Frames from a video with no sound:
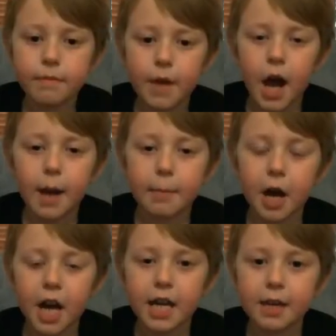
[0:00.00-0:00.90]
Hi
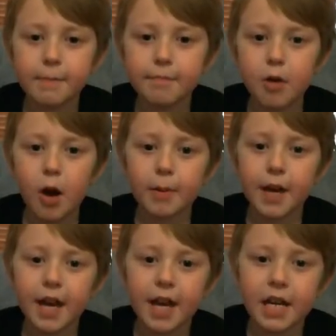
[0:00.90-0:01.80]
Mike, Bob
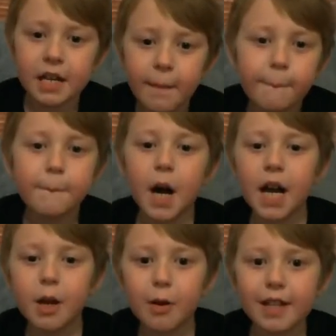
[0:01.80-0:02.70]
here. My
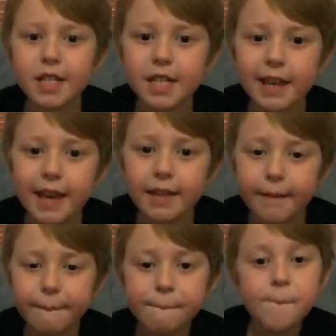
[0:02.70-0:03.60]
question is,
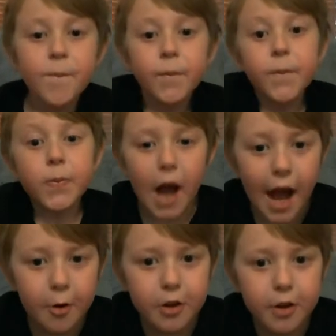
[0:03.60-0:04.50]
how
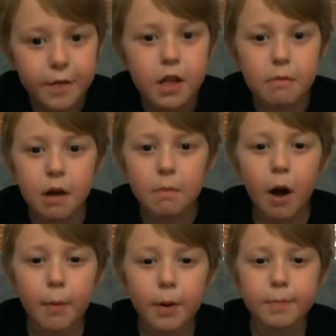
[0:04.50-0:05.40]
do you feel about
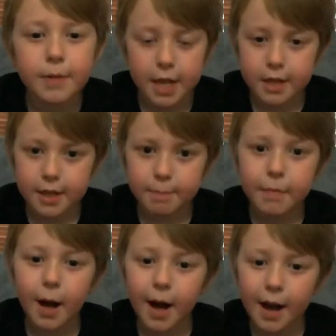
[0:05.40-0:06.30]
pop-up tents?
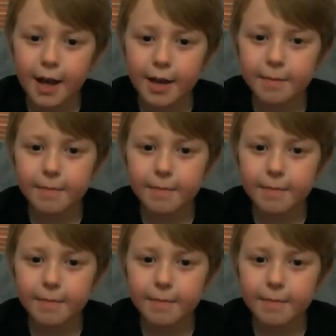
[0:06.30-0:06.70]
Bye.